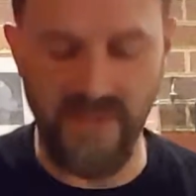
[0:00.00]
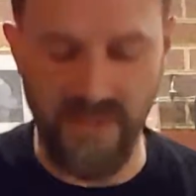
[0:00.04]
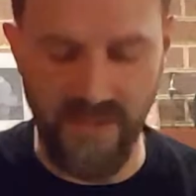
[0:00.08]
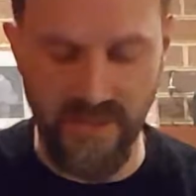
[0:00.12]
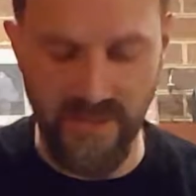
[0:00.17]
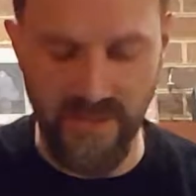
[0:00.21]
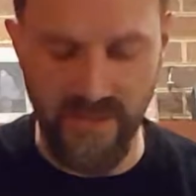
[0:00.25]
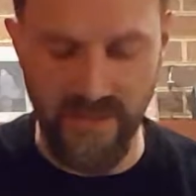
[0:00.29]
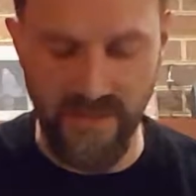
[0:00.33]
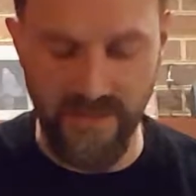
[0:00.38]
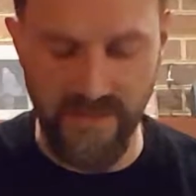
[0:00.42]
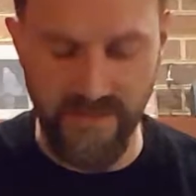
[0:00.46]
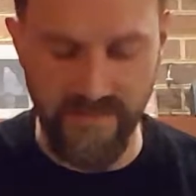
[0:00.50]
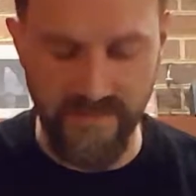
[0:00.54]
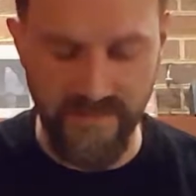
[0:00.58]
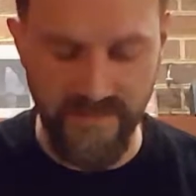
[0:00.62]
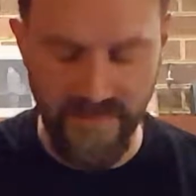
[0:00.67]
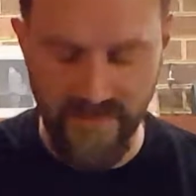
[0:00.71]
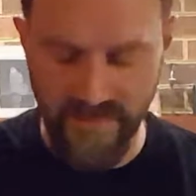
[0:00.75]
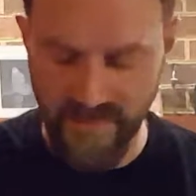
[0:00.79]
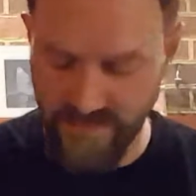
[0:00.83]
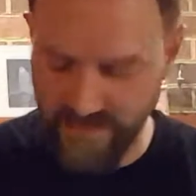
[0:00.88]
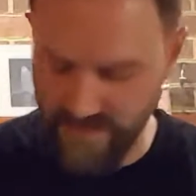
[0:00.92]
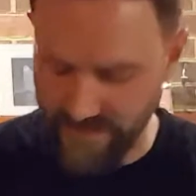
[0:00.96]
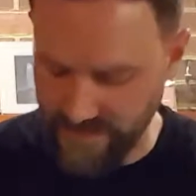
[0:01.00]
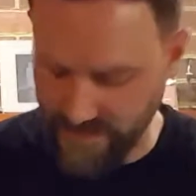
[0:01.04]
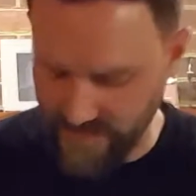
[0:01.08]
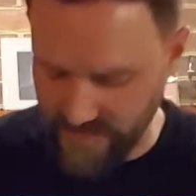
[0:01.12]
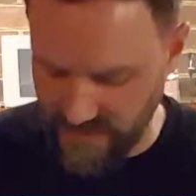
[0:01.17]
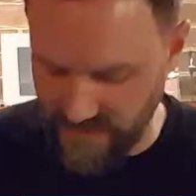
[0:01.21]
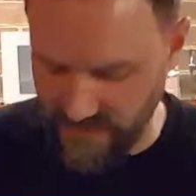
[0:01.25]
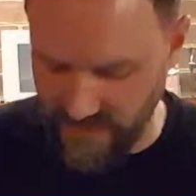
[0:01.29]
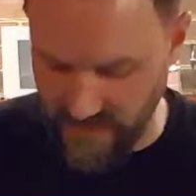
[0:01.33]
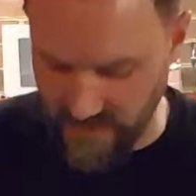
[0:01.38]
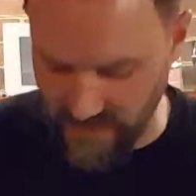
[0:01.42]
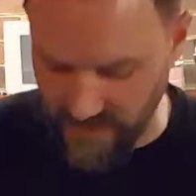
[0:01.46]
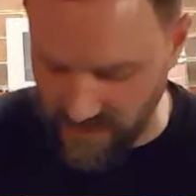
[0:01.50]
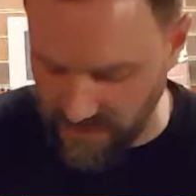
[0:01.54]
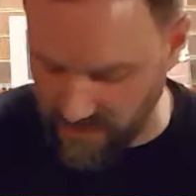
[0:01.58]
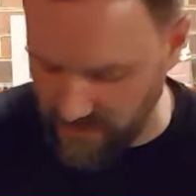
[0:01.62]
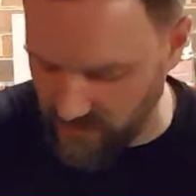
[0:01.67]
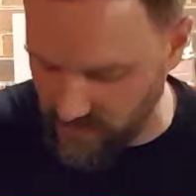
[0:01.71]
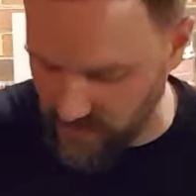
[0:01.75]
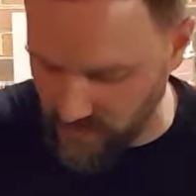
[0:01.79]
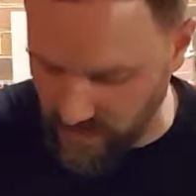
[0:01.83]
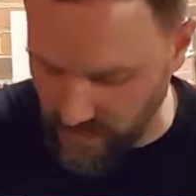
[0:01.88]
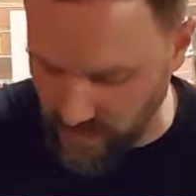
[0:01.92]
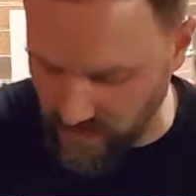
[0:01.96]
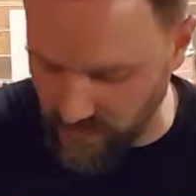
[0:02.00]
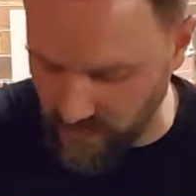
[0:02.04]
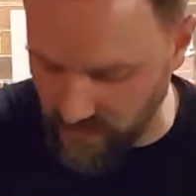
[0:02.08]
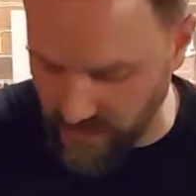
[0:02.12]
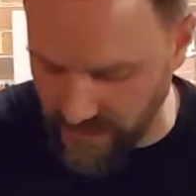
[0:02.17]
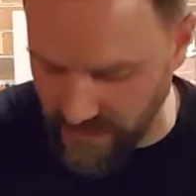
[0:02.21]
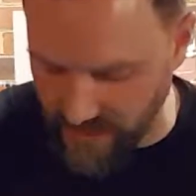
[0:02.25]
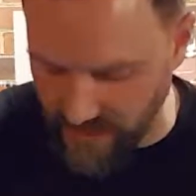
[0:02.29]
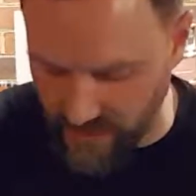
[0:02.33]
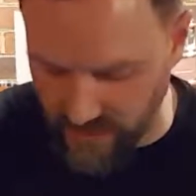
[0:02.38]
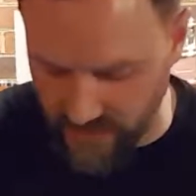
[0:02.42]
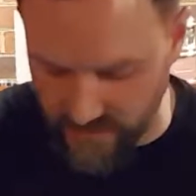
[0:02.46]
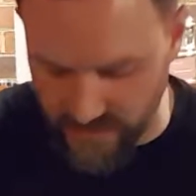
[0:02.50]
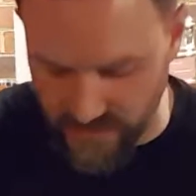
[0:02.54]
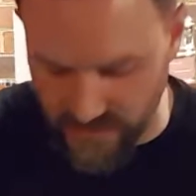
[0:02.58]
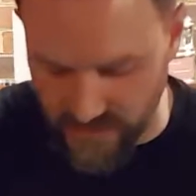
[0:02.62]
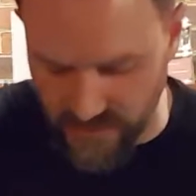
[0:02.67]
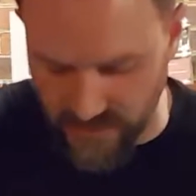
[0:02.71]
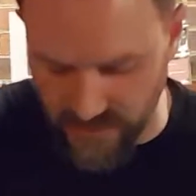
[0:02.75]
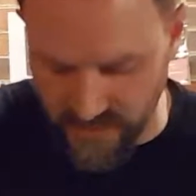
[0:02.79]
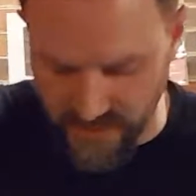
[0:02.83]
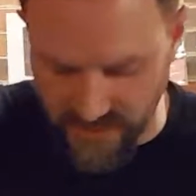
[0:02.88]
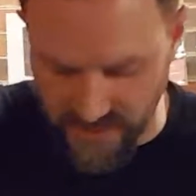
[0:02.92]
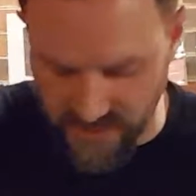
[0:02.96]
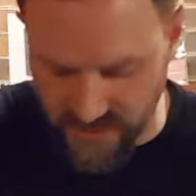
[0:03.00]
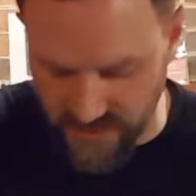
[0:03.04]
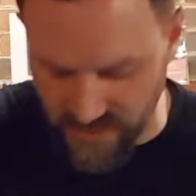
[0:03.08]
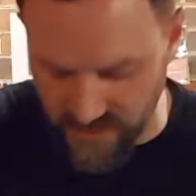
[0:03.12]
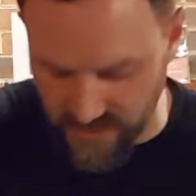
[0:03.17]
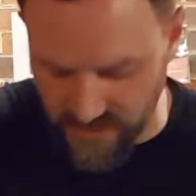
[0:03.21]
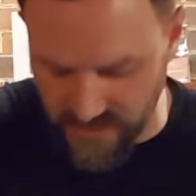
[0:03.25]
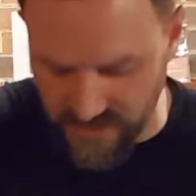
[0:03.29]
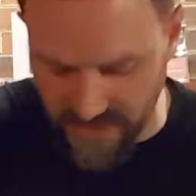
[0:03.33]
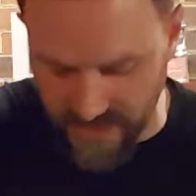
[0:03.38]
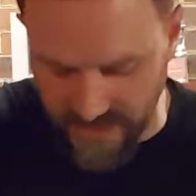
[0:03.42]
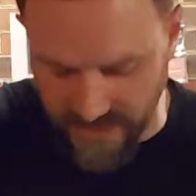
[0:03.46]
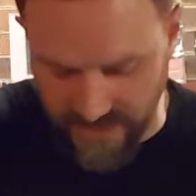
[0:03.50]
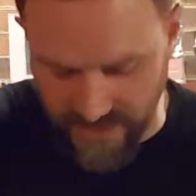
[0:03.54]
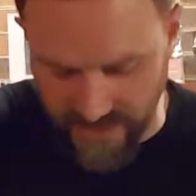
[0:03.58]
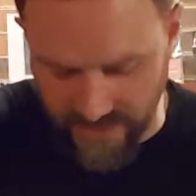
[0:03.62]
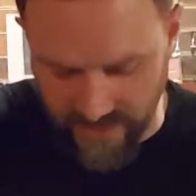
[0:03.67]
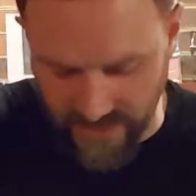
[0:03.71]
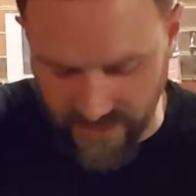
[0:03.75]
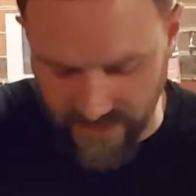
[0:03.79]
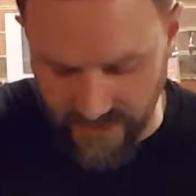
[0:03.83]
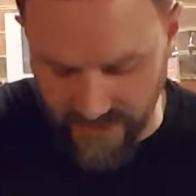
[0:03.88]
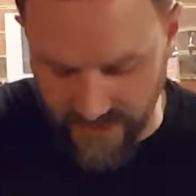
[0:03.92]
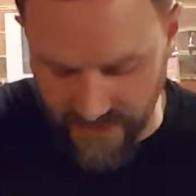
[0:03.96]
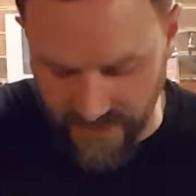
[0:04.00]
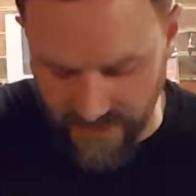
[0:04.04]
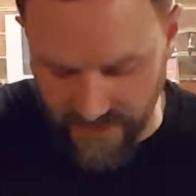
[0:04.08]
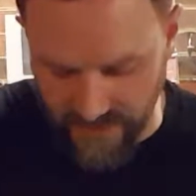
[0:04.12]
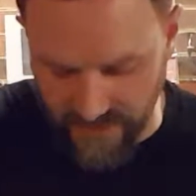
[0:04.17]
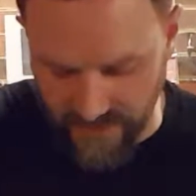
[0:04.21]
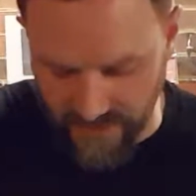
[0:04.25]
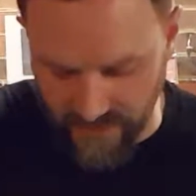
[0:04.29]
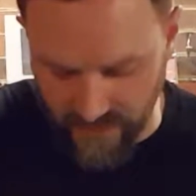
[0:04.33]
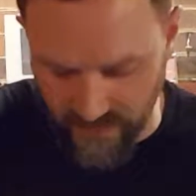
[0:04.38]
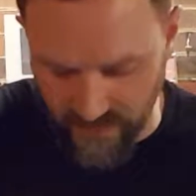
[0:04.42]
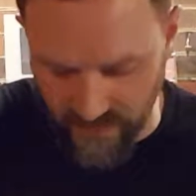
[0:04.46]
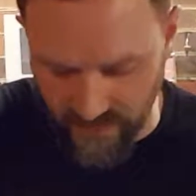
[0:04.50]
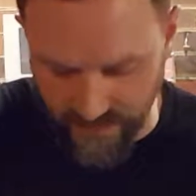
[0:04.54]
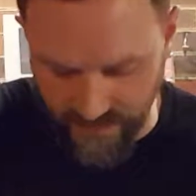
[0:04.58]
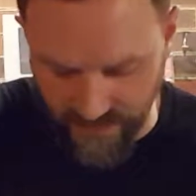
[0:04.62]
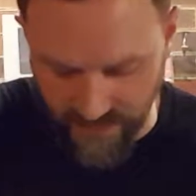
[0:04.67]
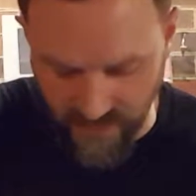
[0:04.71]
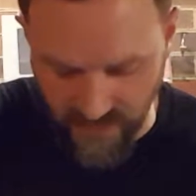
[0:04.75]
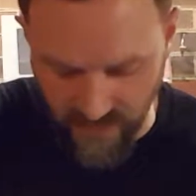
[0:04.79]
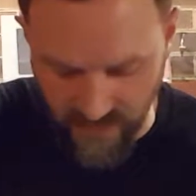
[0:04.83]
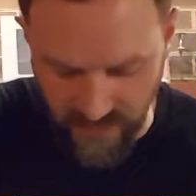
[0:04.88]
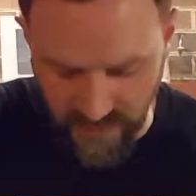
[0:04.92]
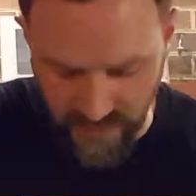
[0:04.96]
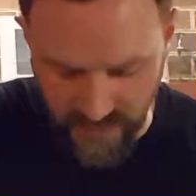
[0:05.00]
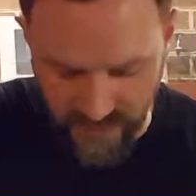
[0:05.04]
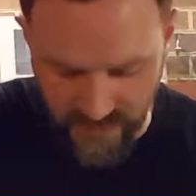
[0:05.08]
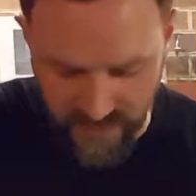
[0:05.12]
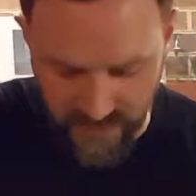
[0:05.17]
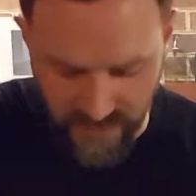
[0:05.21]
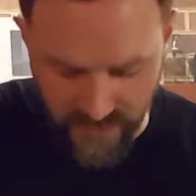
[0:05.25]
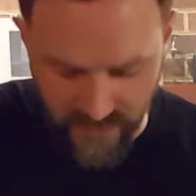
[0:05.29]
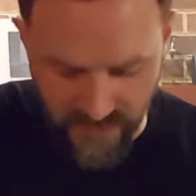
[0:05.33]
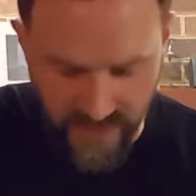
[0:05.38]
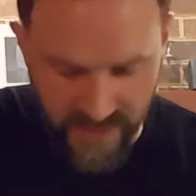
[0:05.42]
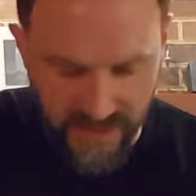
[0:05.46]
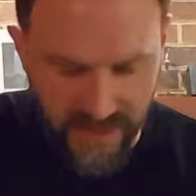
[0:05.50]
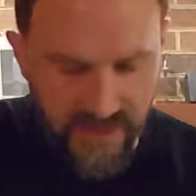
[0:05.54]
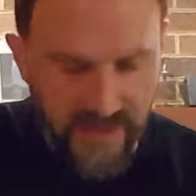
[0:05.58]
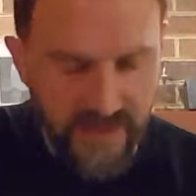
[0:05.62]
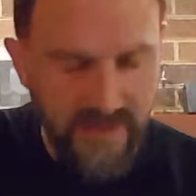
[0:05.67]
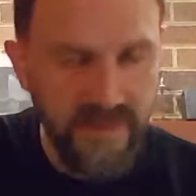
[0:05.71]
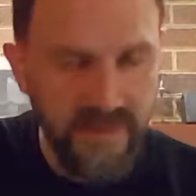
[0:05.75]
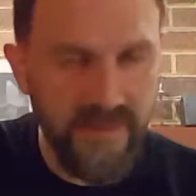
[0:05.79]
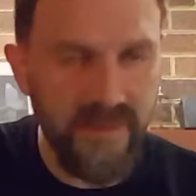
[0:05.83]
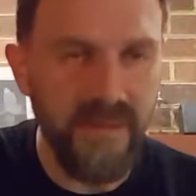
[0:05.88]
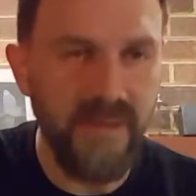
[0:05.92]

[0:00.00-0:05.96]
Again, nickel hardware, traditional style, three